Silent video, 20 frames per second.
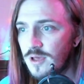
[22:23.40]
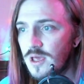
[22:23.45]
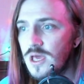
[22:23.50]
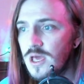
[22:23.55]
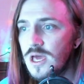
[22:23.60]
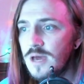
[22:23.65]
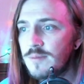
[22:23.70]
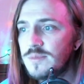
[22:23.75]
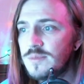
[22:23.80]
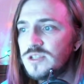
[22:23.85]

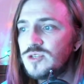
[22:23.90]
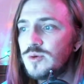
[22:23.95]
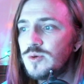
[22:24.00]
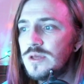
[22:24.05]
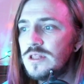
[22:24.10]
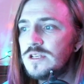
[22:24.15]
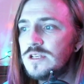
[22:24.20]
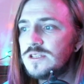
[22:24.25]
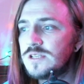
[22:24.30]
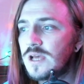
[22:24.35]
and
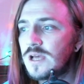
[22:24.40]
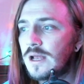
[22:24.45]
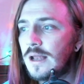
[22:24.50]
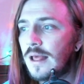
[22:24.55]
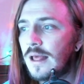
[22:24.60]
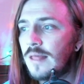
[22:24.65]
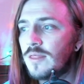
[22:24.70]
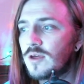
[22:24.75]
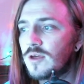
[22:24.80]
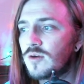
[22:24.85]
between the sun
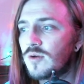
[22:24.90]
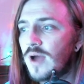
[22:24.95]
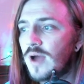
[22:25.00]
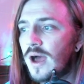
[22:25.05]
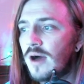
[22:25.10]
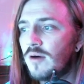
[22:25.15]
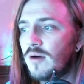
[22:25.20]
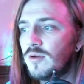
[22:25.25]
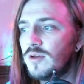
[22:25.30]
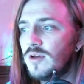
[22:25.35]
and the
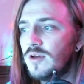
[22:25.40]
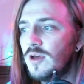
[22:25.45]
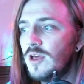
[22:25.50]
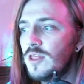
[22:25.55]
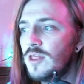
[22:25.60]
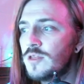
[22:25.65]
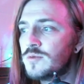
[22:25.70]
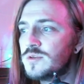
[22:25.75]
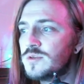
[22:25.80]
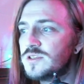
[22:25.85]
crowd,
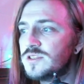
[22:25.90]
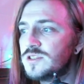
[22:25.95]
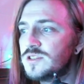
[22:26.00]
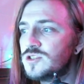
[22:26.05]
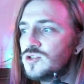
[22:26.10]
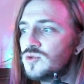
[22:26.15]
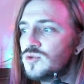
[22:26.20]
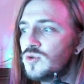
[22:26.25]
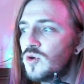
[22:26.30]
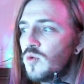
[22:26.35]
the
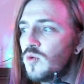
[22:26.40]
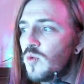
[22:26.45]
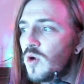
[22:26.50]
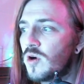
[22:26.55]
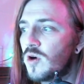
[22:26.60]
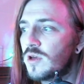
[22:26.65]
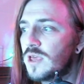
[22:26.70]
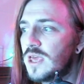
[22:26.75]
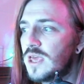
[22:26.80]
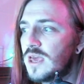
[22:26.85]
residual
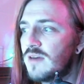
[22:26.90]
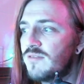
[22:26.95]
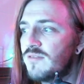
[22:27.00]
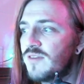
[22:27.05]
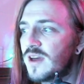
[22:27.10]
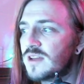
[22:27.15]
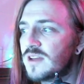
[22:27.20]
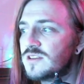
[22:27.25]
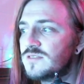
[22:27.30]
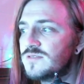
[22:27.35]
wonky
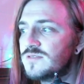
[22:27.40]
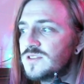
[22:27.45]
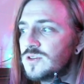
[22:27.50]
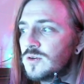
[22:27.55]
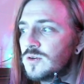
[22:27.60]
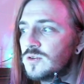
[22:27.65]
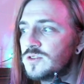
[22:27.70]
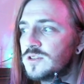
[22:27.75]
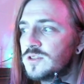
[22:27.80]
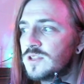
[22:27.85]
effect of
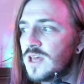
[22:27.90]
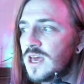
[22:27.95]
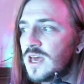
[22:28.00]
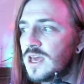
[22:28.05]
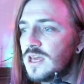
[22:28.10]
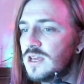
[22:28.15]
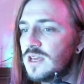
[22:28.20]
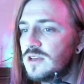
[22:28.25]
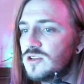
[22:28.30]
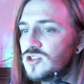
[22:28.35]
soul
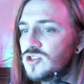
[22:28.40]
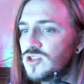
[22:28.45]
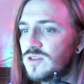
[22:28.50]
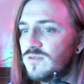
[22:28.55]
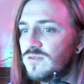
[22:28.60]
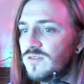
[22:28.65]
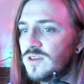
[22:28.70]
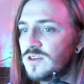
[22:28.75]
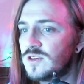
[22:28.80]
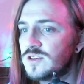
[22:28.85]
delay, she
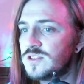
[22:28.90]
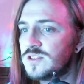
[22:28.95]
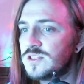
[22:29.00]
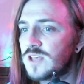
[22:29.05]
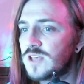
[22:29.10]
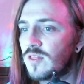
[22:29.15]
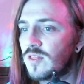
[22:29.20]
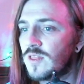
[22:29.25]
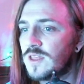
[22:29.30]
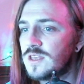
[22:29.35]
feels
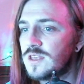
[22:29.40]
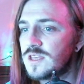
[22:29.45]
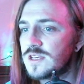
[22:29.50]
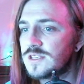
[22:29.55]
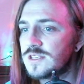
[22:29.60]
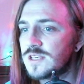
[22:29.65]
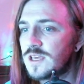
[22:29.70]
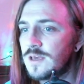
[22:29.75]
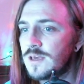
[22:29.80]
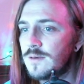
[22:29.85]
suddenly
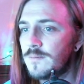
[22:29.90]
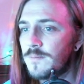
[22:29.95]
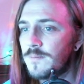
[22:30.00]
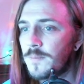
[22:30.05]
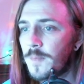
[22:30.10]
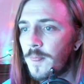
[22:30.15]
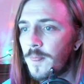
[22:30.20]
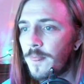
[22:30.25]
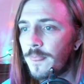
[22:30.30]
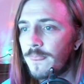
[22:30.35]
dizzy.
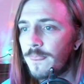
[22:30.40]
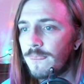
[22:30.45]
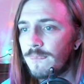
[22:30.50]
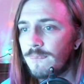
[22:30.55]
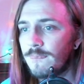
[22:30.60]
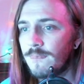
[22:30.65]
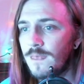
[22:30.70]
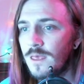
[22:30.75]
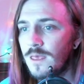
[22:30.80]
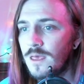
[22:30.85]

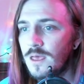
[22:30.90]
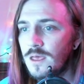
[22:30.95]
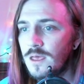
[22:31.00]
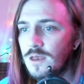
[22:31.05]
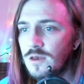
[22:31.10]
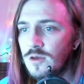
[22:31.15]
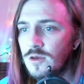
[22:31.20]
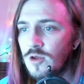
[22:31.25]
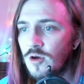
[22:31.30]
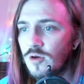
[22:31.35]

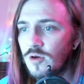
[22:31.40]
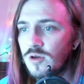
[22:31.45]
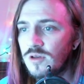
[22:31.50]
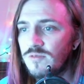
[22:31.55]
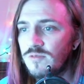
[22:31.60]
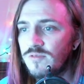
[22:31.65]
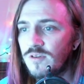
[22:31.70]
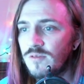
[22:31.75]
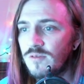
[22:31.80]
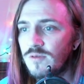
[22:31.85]
No
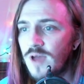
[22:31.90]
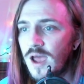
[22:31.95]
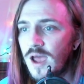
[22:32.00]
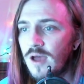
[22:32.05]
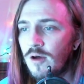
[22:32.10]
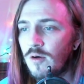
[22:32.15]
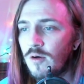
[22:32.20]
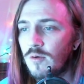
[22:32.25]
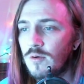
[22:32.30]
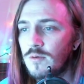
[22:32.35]
good for
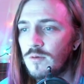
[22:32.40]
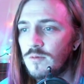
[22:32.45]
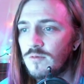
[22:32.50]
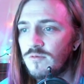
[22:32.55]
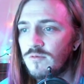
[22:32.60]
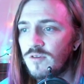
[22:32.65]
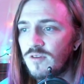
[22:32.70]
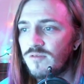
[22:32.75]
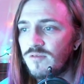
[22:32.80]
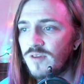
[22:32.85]
now,
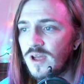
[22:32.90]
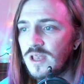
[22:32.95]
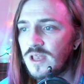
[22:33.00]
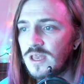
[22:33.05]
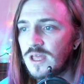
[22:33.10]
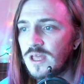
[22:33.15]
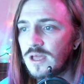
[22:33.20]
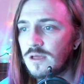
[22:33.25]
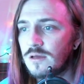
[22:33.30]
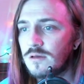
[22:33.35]
for
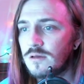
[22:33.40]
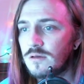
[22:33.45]
finding,